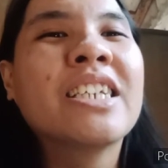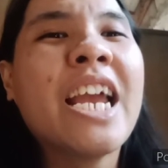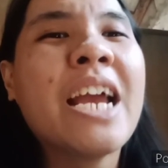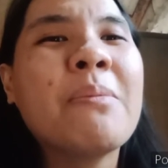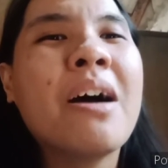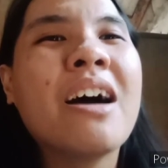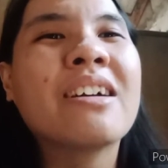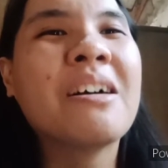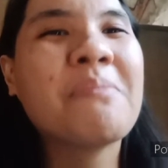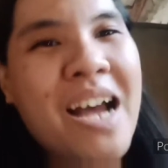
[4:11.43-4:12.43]
KUMU
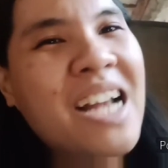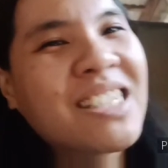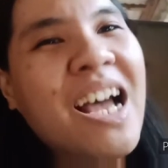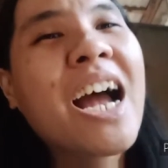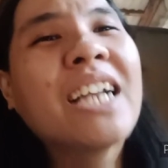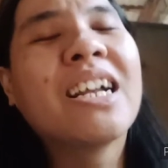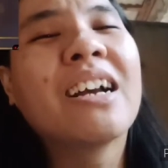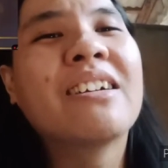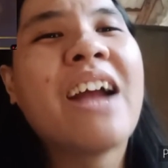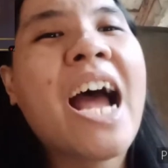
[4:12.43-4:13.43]
Gumatay, the
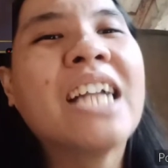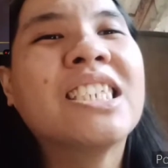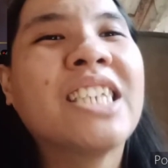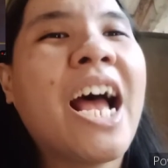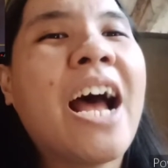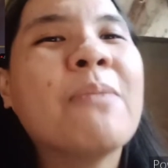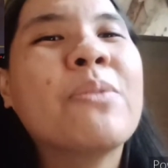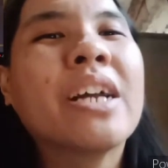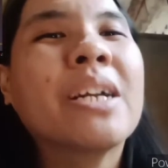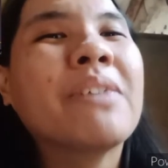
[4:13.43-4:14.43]
Grand
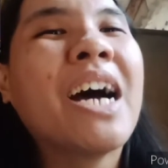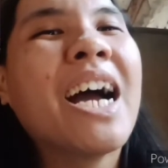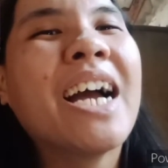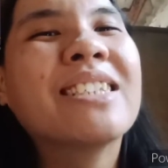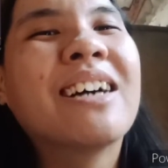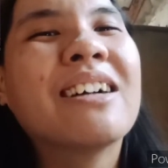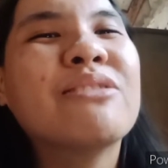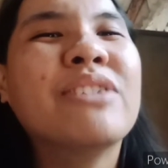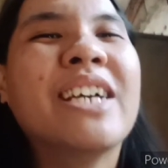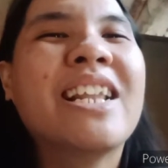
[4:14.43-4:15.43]
Champion of Idol
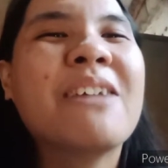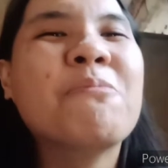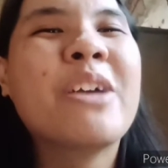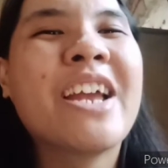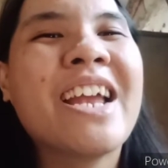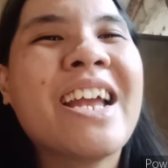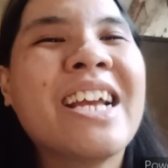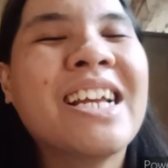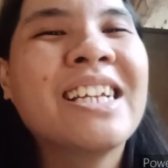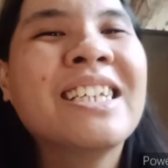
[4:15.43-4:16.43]

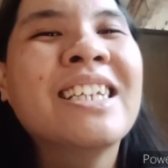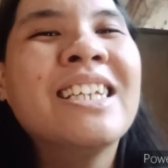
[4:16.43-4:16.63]
Philippines!